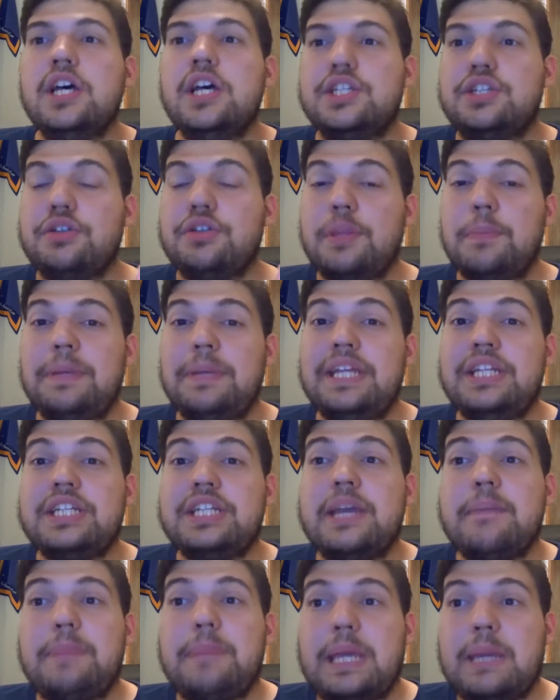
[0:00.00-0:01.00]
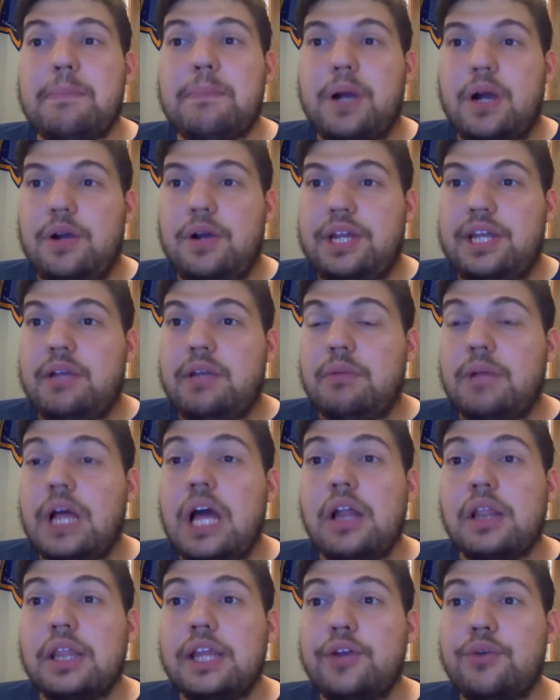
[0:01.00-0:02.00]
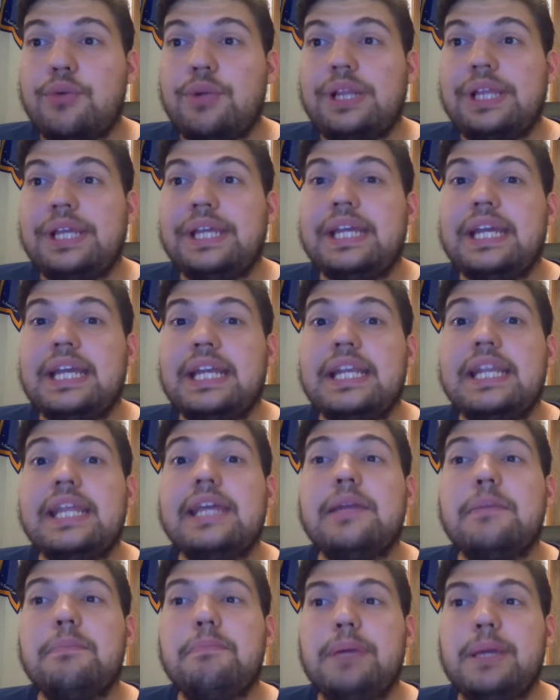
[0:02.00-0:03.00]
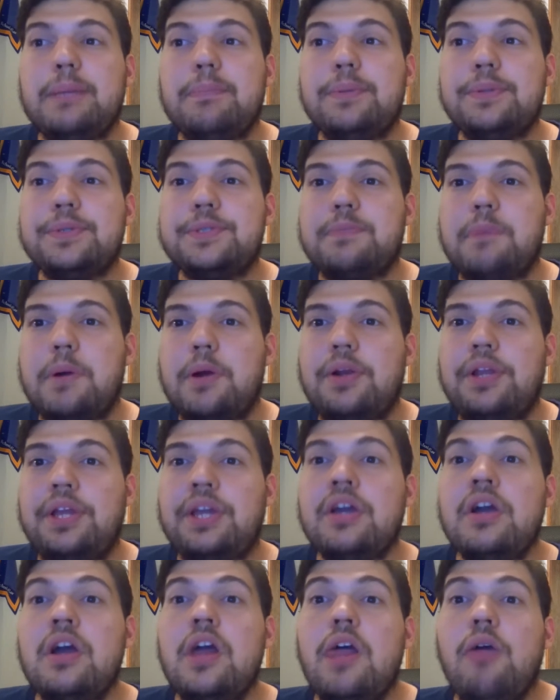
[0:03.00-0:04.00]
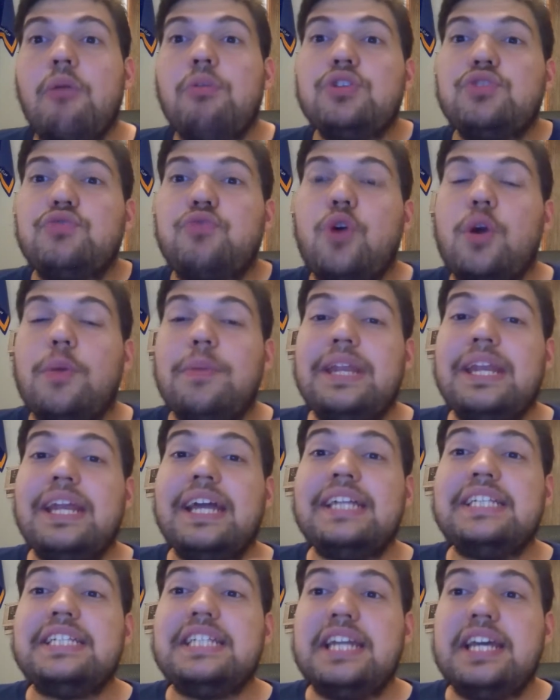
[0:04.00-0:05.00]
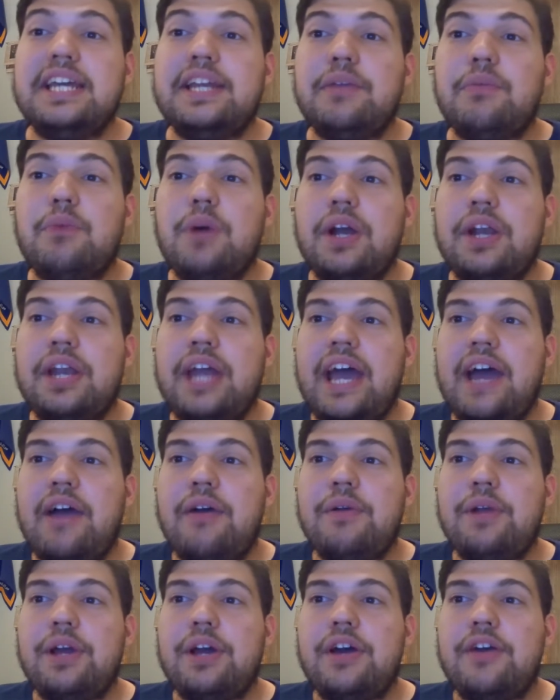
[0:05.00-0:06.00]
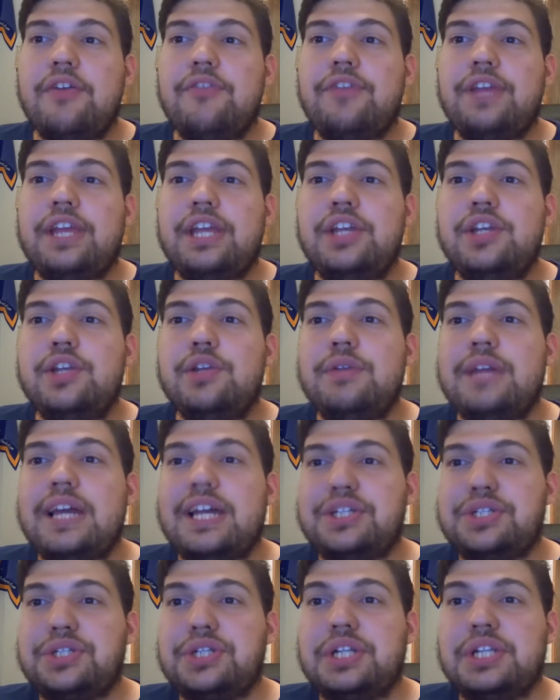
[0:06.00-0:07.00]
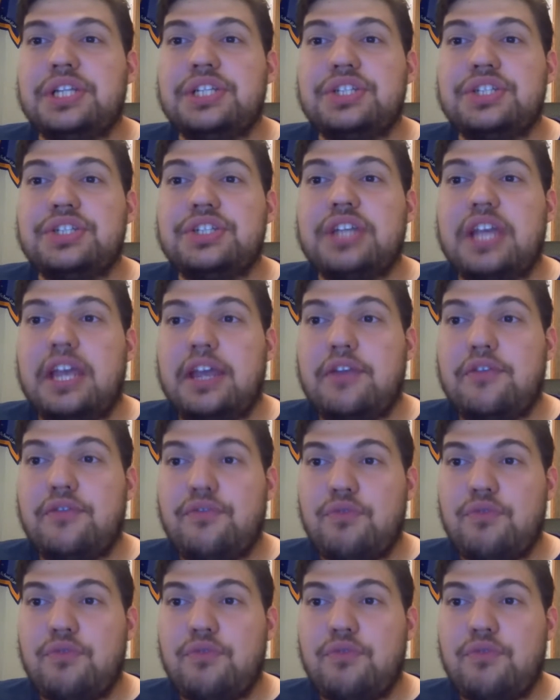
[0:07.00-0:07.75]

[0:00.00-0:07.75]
So the BJP party, well, literally Indian People's Party, was formed in 1981 out of Hindu nationalists and